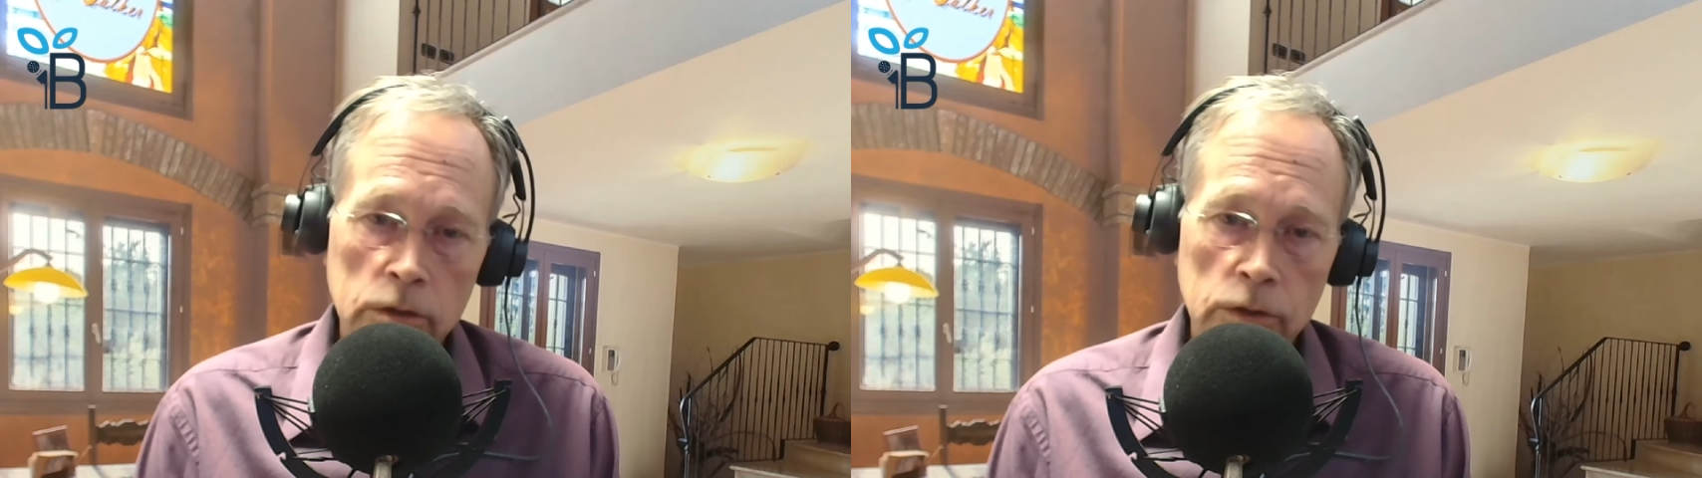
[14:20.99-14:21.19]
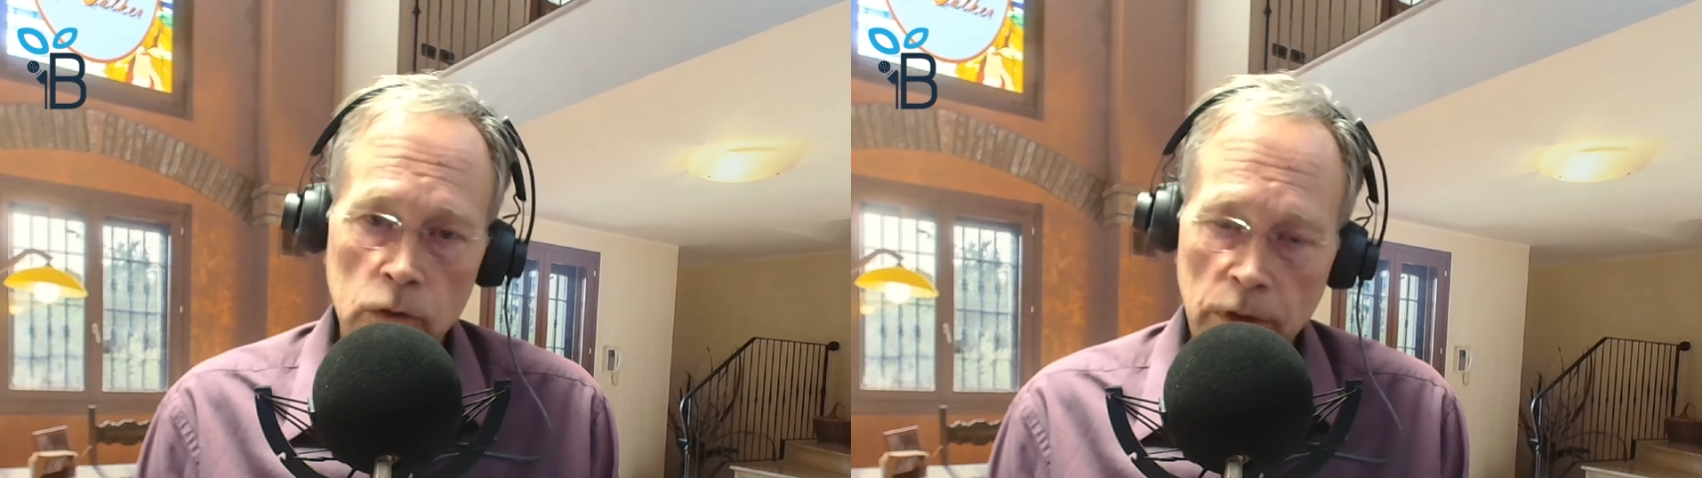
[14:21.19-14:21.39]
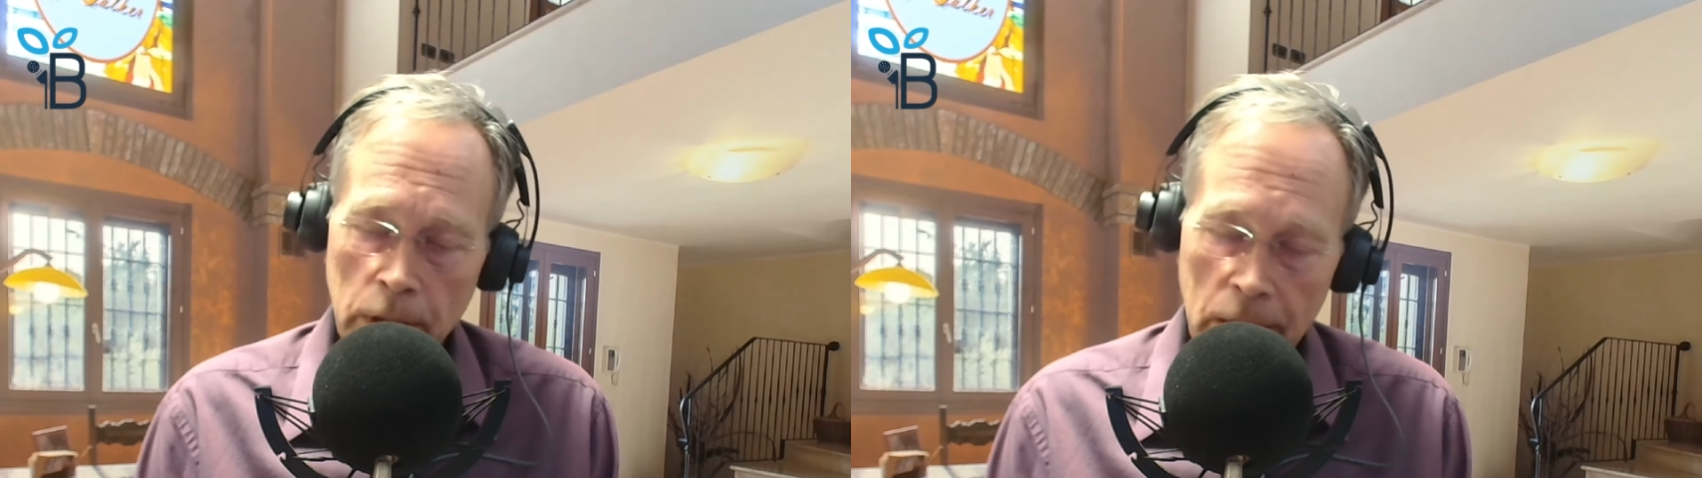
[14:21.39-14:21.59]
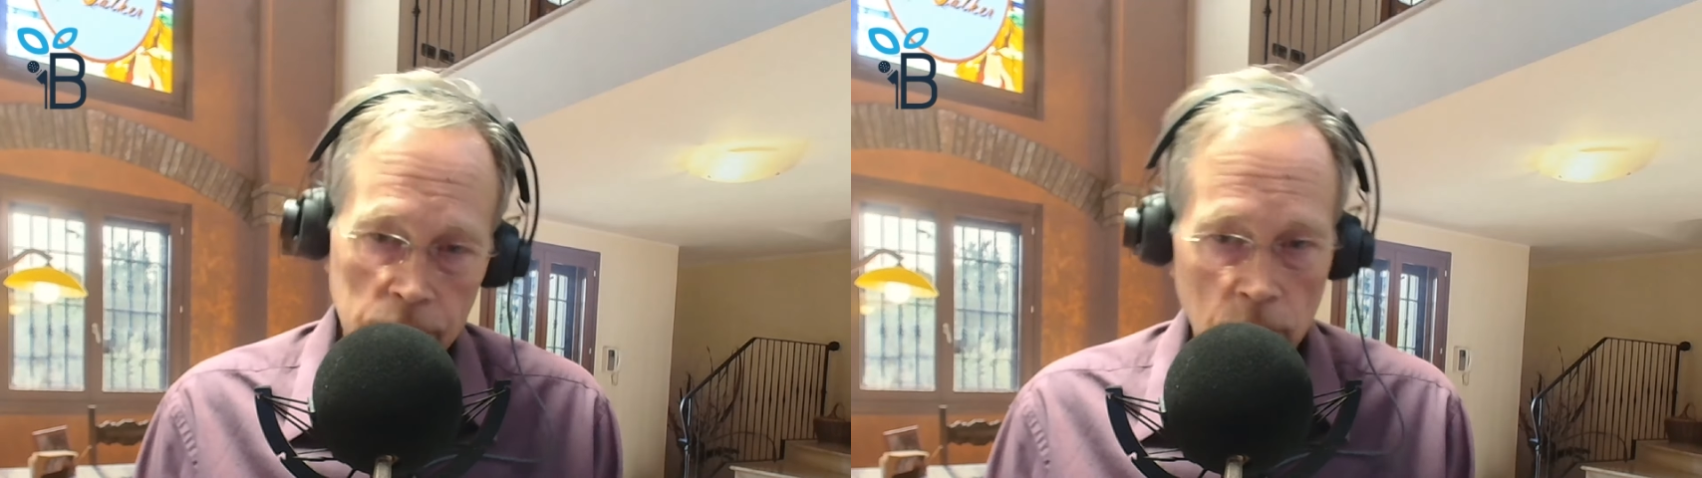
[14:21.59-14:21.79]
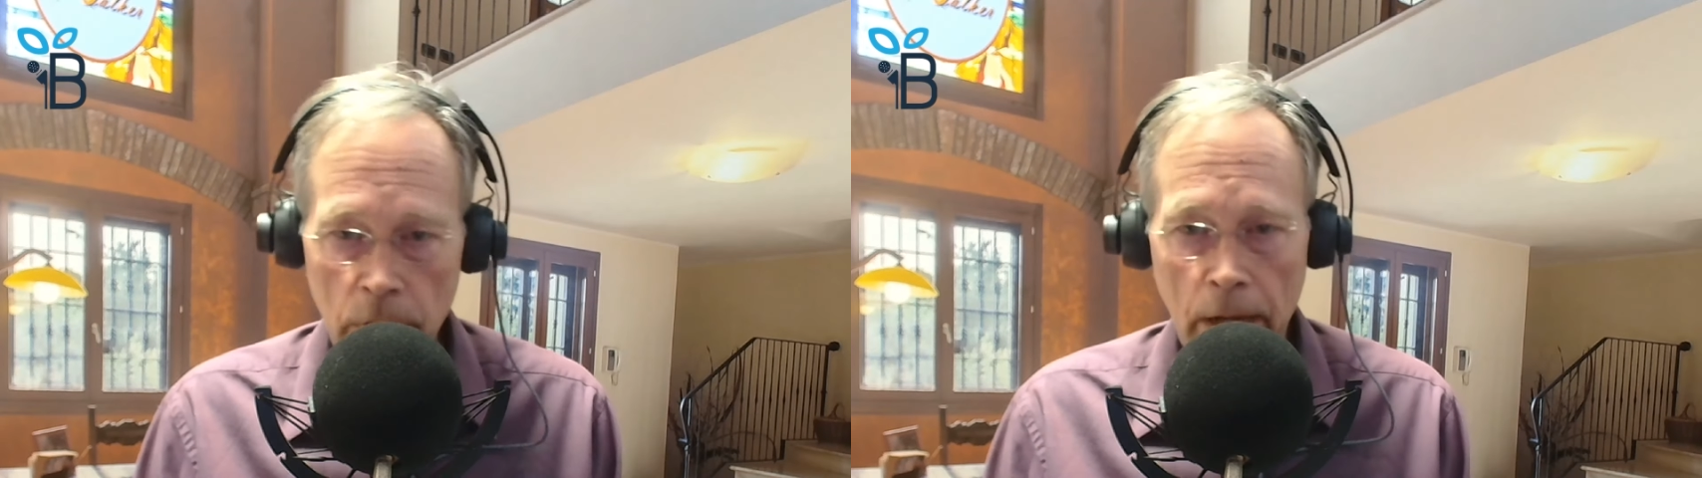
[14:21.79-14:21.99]
do the
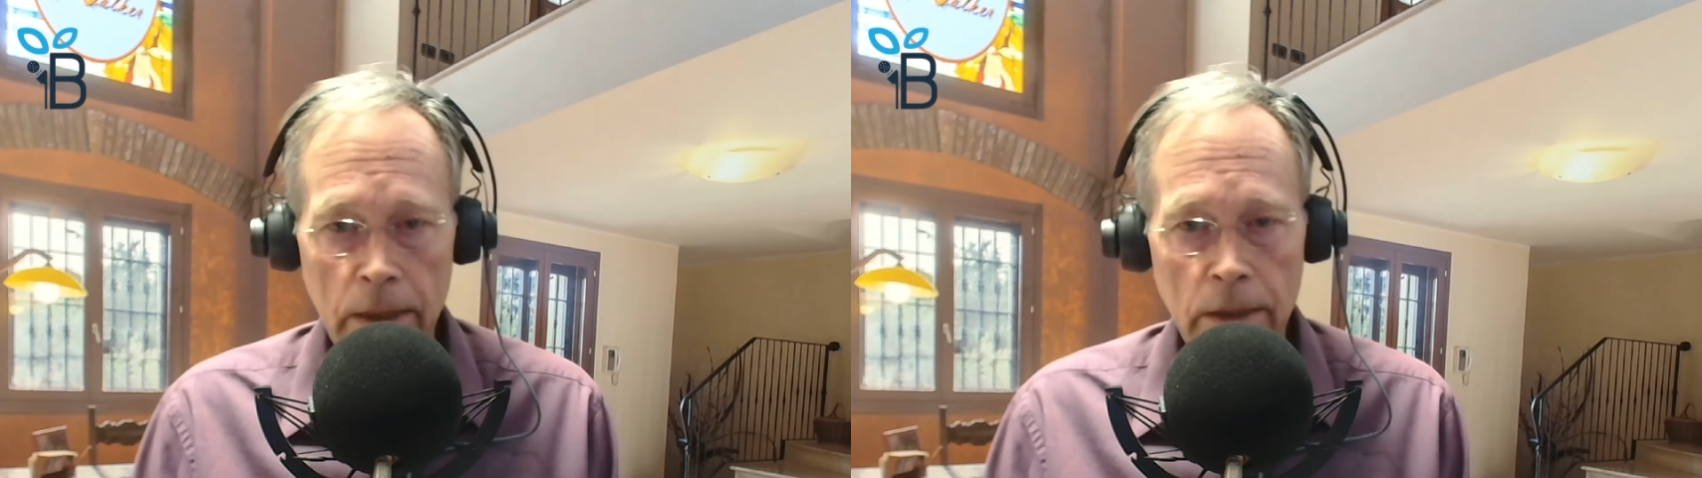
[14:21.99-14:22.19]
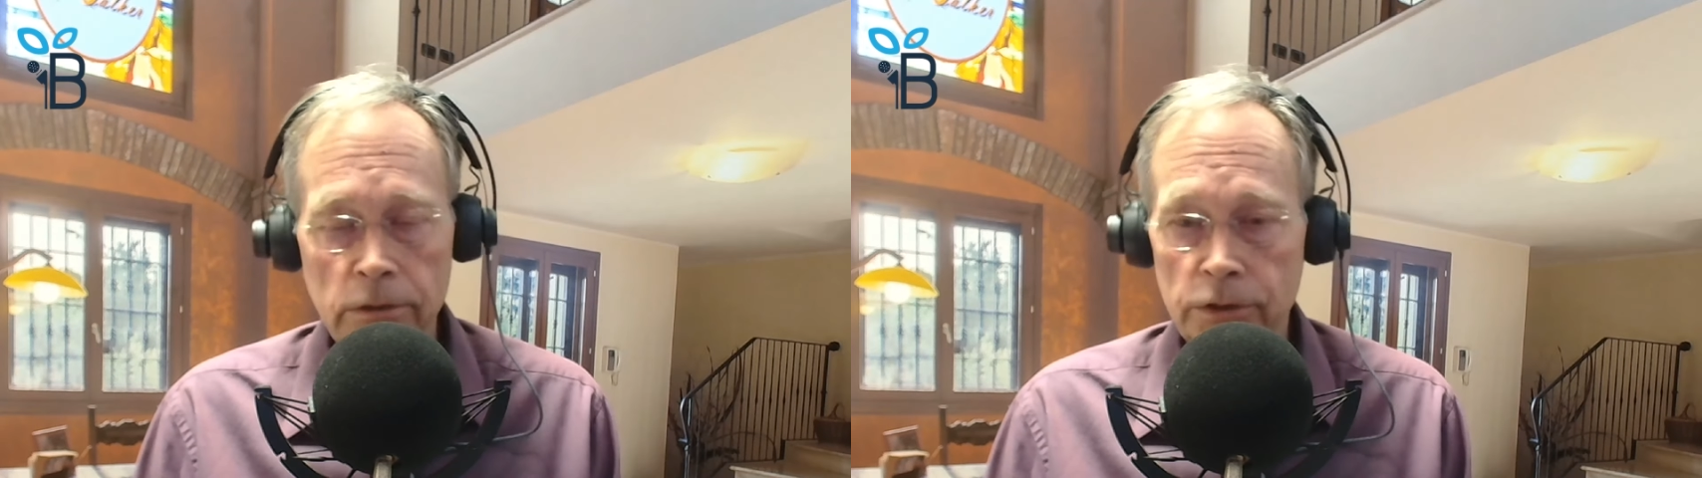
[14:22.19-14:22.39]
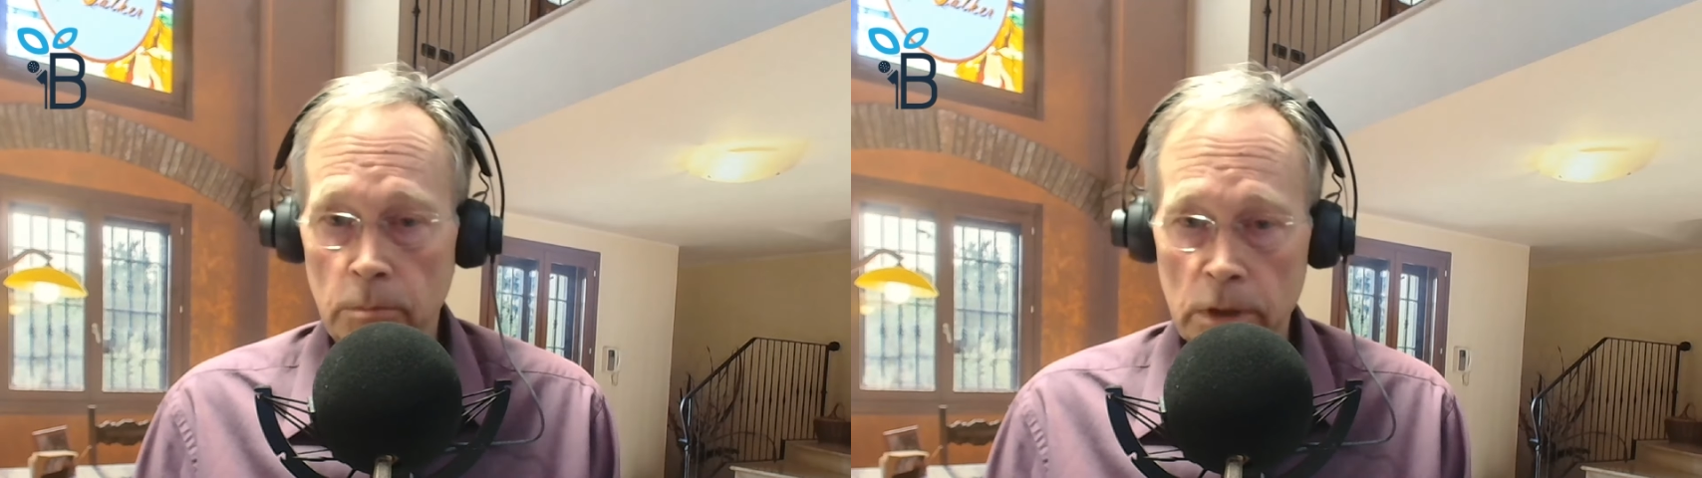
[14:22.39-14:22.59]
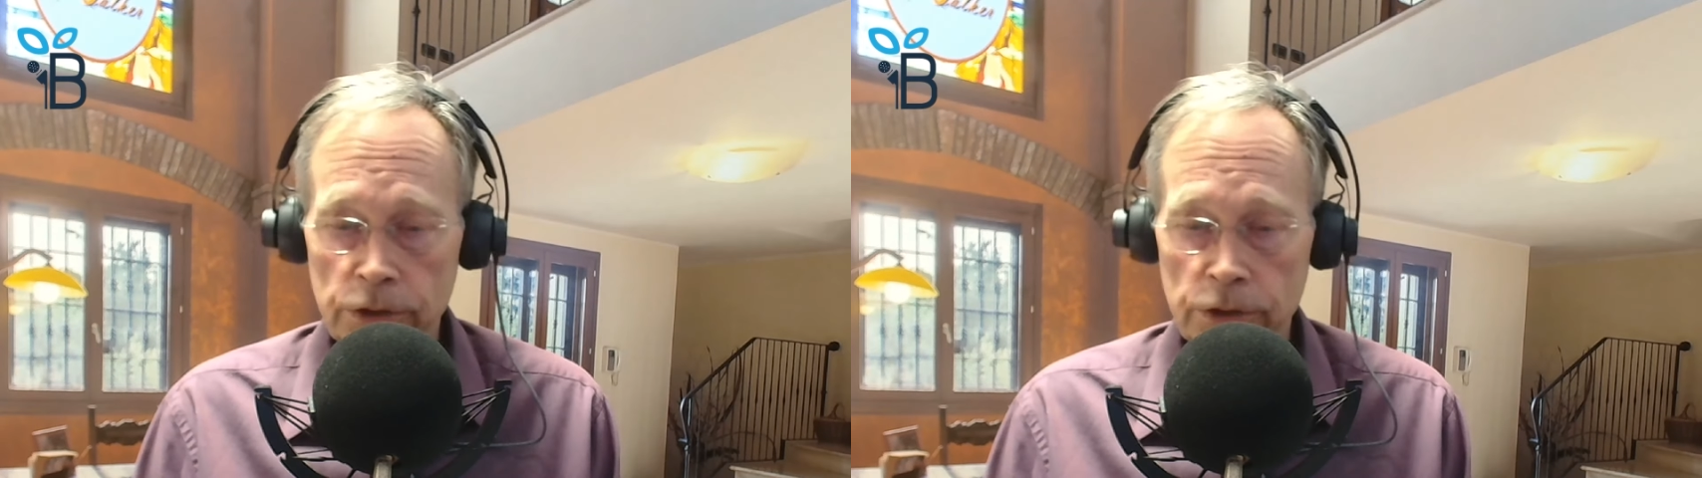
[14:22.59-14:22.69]
underwriting to be